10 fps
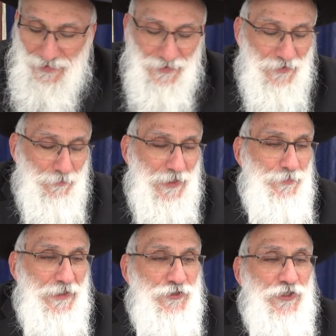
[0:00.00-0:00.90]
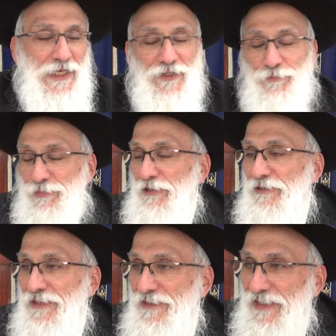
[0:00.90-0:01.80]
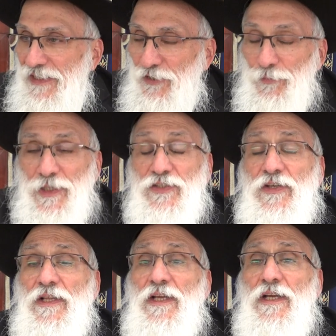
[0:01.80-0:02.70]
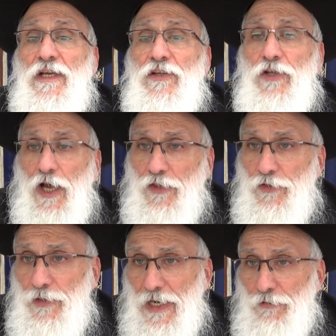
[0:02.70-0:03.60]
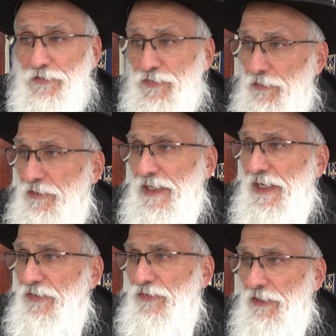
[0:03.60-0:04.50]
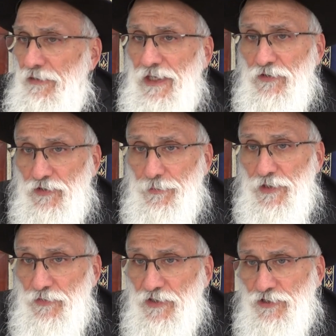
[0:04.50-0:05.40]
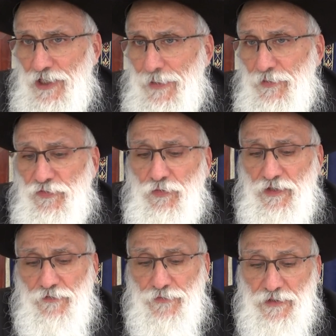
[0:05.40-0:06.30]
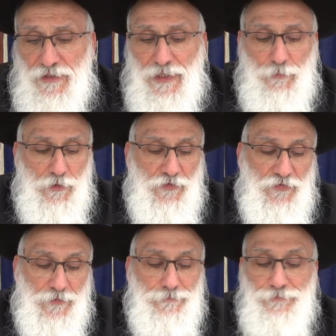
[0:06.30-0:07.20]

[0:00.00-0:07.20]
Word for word: It might be a Shiloh building they hear, but other aerosol cans are allowed to be used on Shabbos, so therefore they're not muksa.